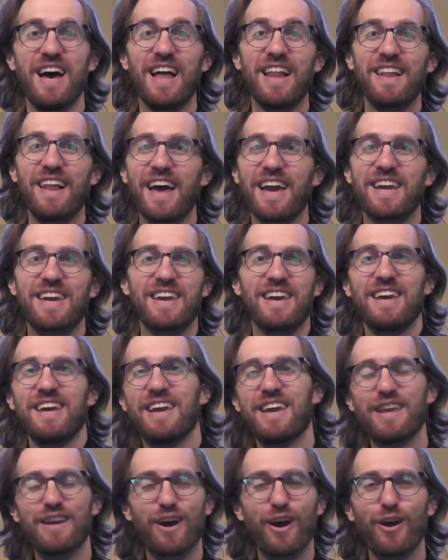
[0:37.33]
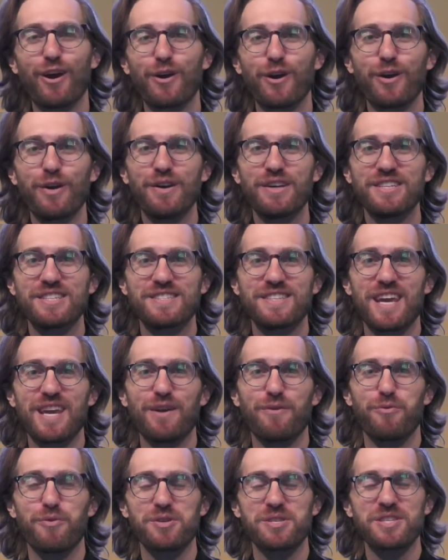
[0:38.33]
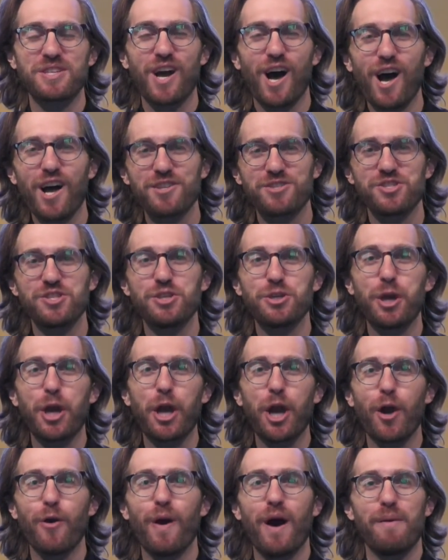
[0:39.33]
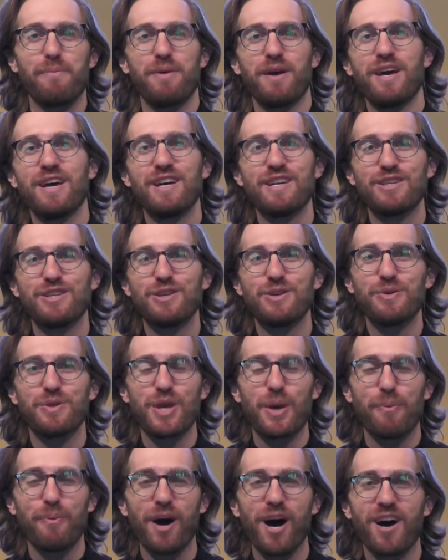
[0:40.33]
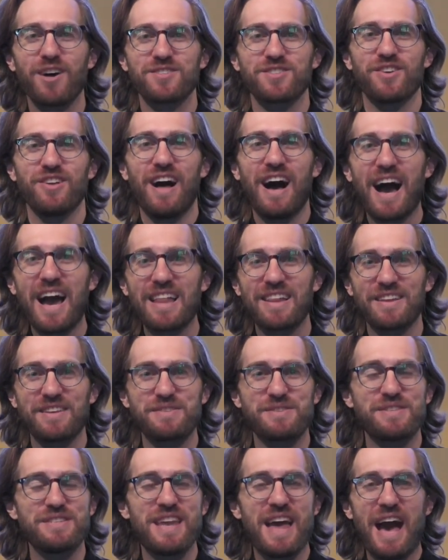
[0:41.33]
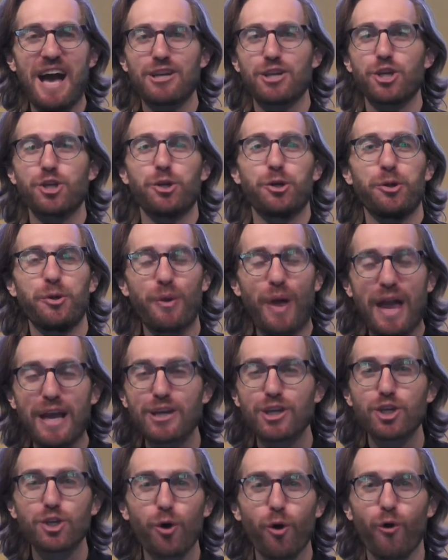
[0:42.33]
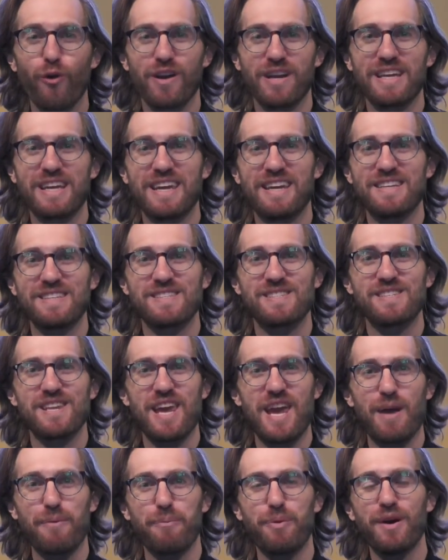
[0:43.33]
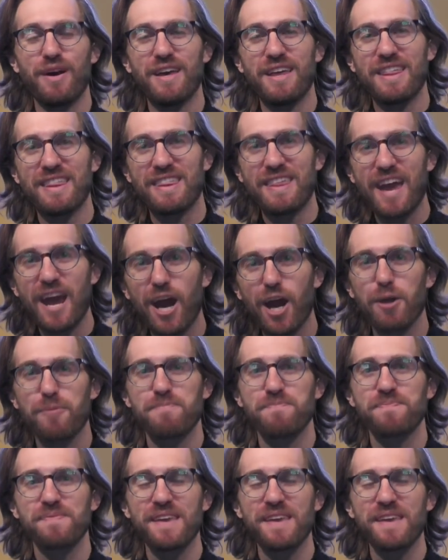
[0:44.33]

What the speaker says: Like in our state of Wisconsin, you can go up to the Apostle Islands National Lakeshore and get a stamp there.